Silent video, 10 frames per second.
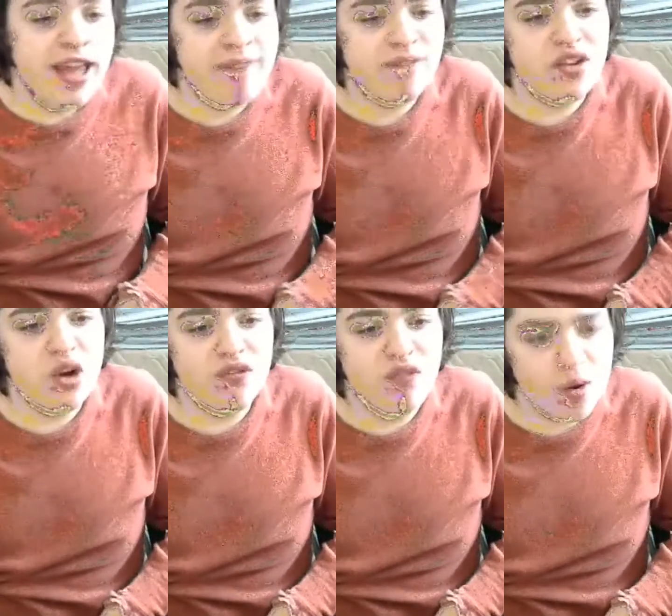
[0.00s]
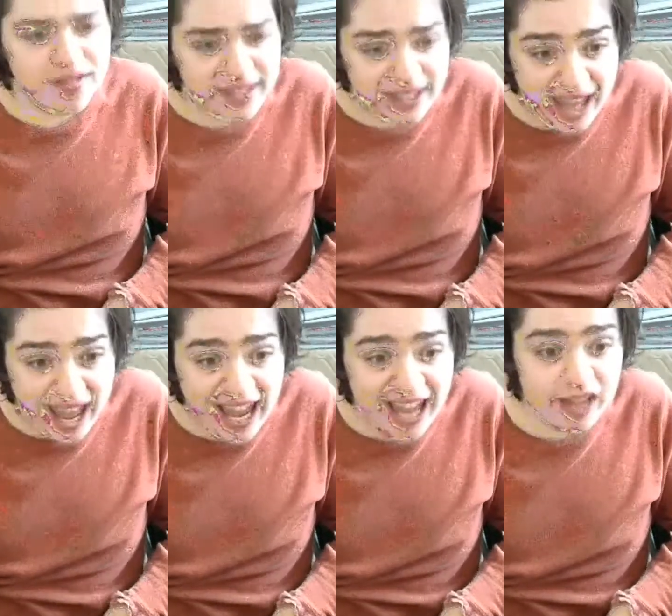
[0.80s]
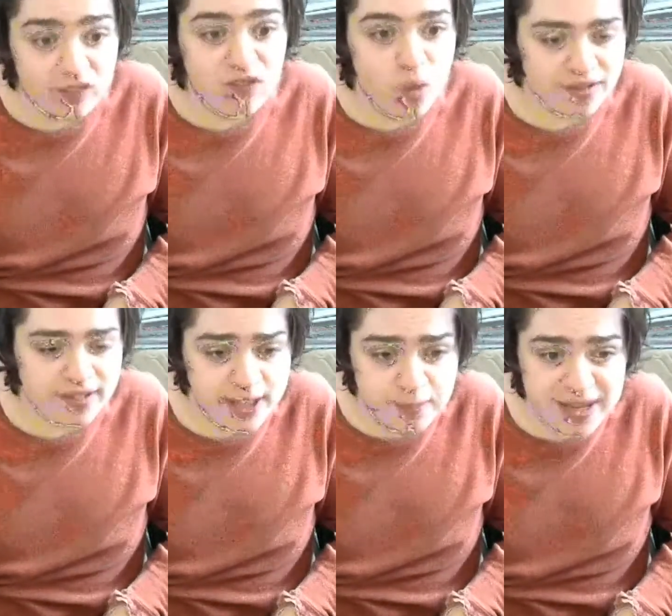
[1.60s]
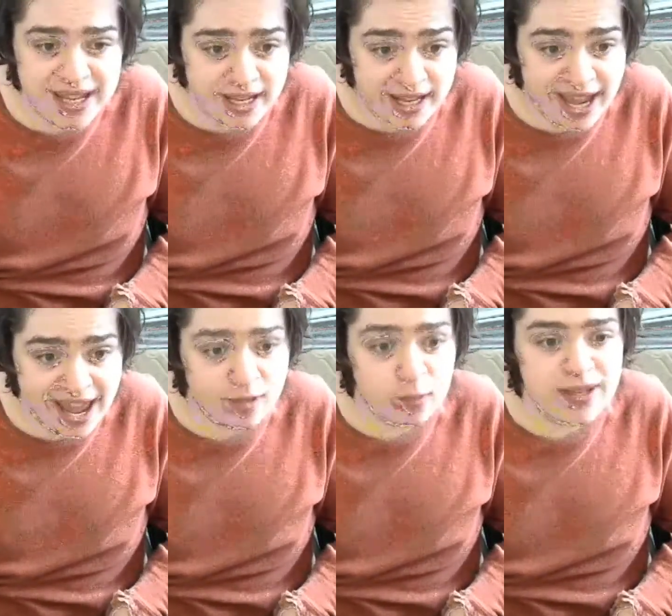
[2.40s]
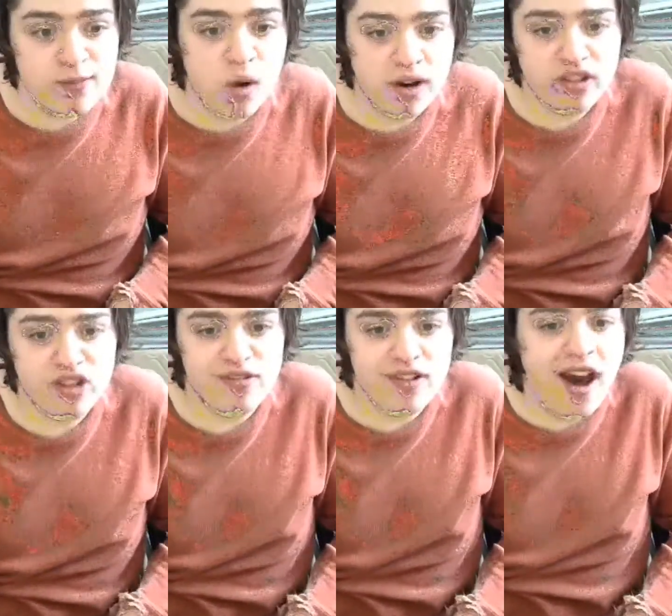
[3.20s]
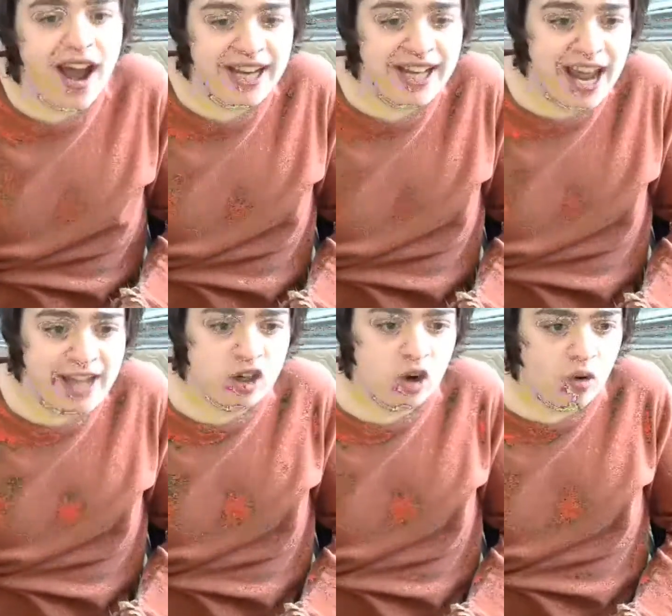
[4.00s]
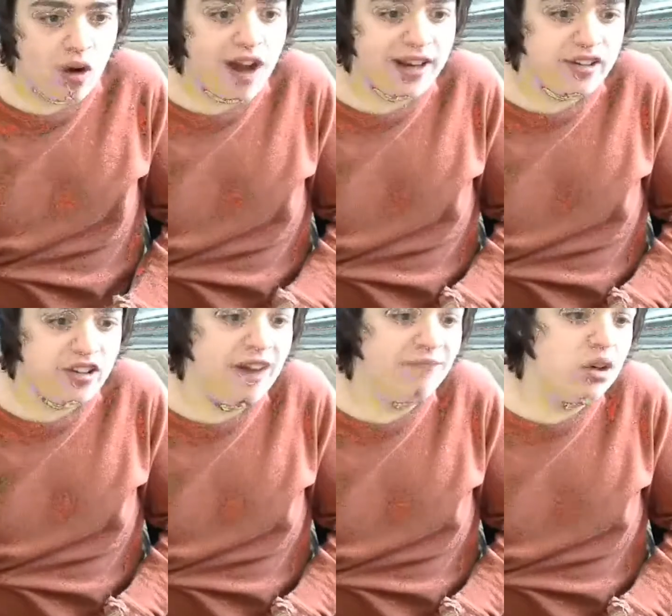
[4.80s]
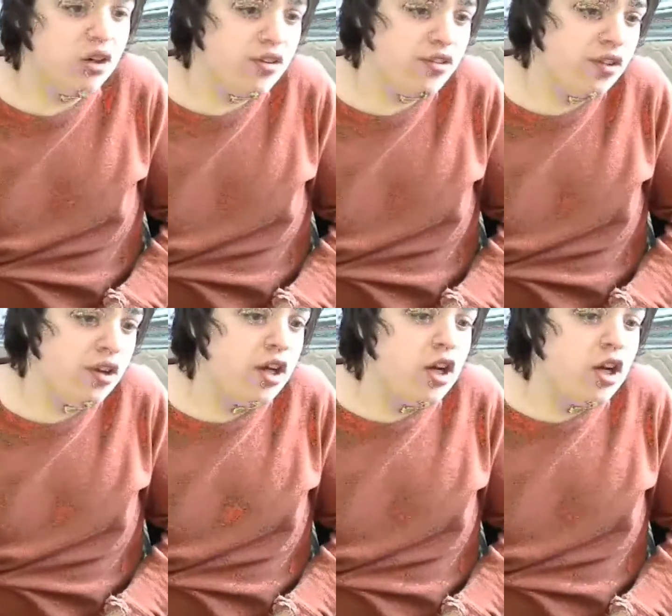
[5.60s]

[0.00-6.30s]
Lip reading: episode 14A and 14B, SB129 and Karate Choppers